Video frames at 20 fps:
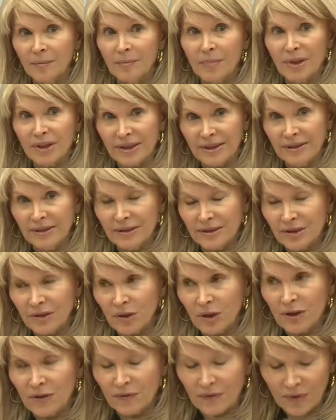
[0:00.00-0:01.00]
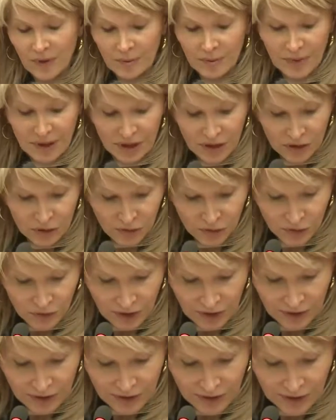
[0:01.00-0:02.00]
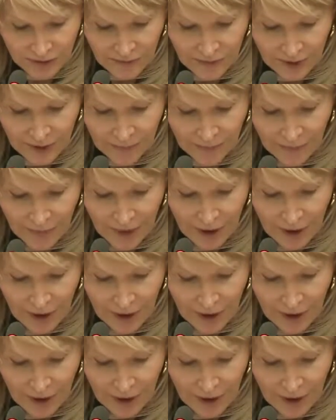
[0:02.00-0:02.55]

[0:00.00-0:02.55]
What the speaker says: but starting from initial drug discovery.